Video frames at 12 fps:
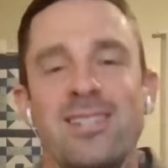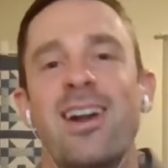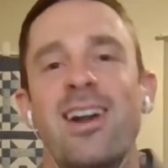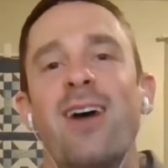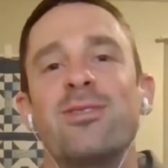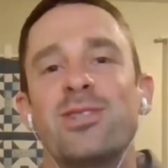
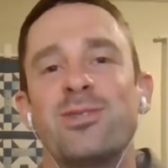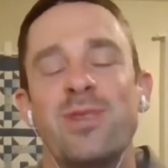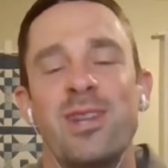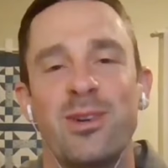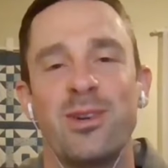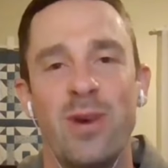start out just
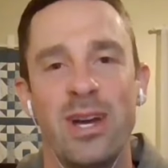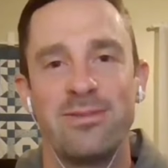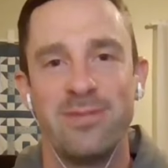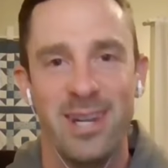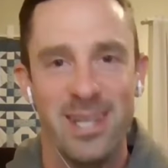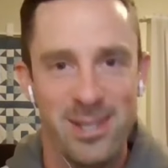with a quick,
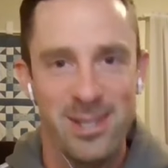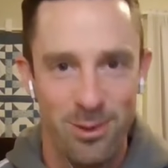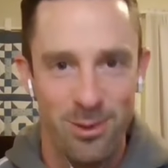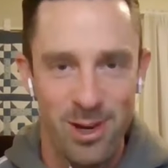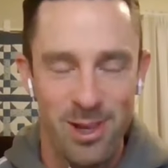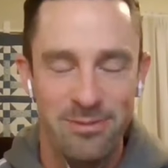funny
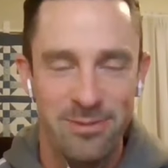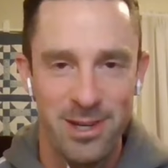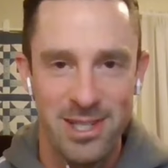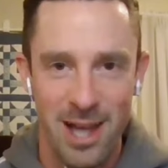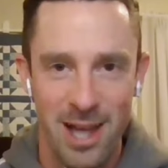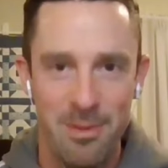story. The
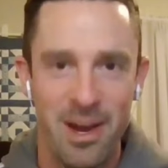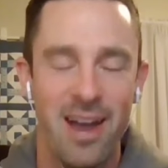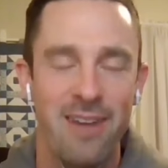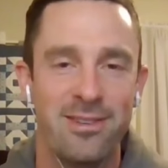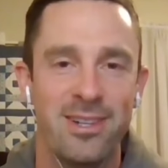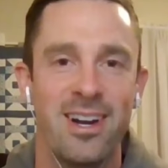first time I
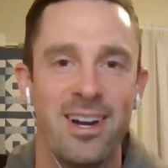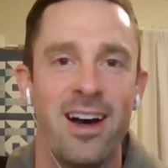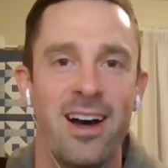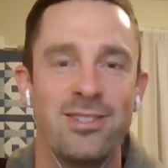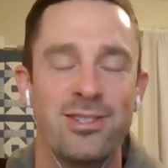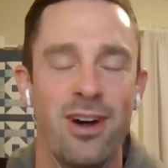ever
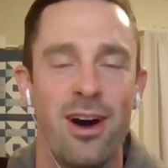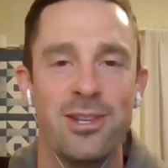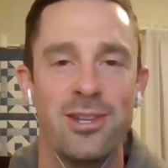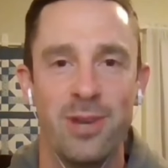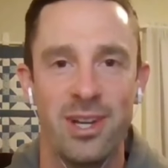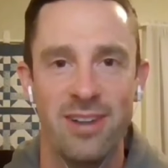uh, saw
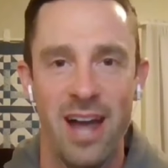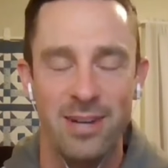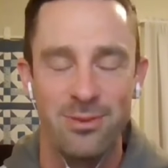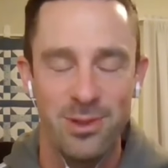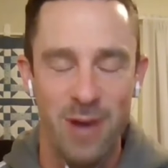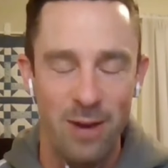you
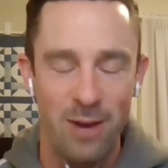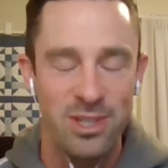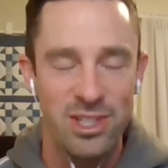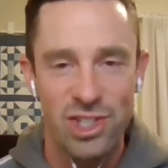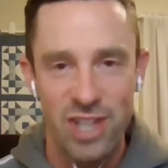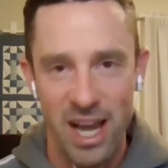interact with you, I was a